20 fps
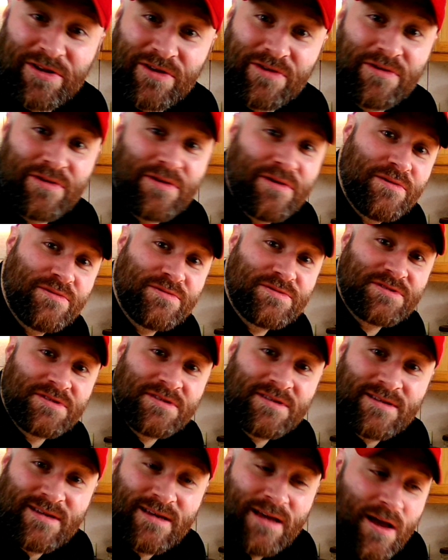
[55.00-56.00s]
do you use?
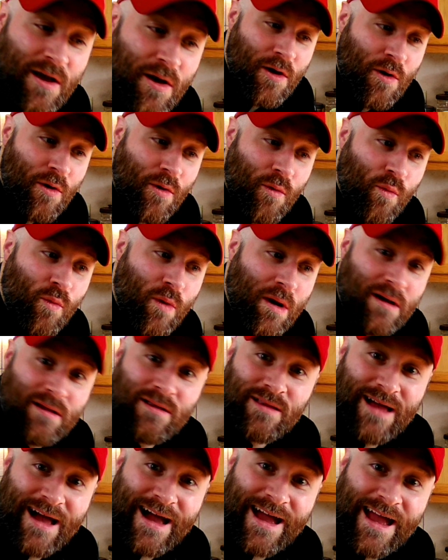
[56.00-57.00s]

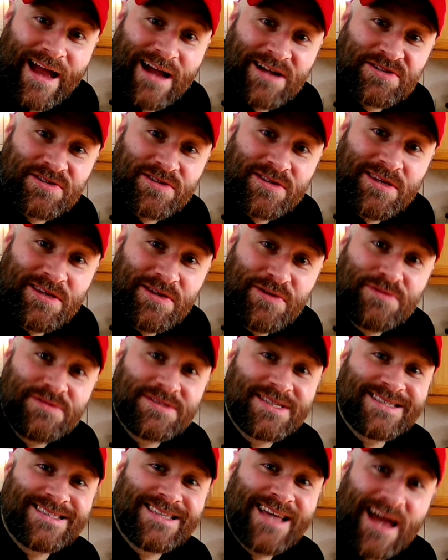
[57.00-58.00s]
Well, I actually
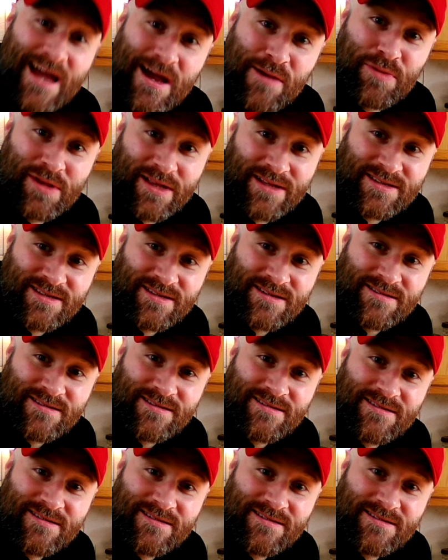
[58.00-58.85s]
use a tablet.